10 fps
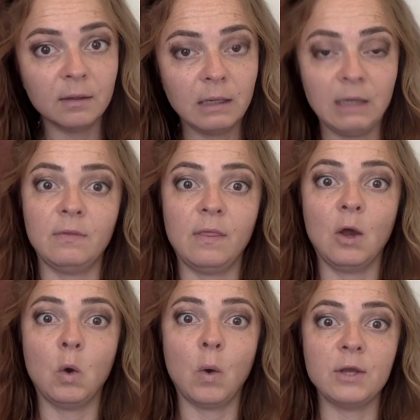even
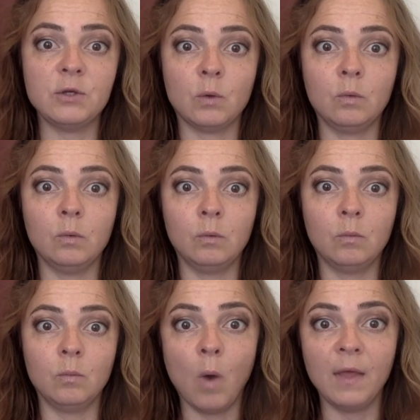though I don't
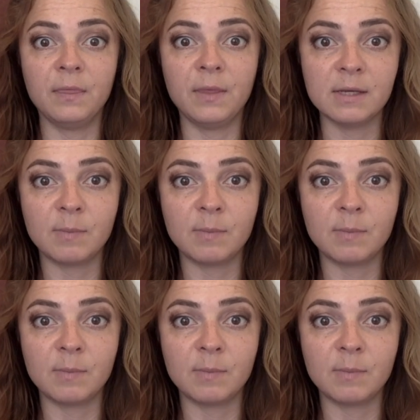want this,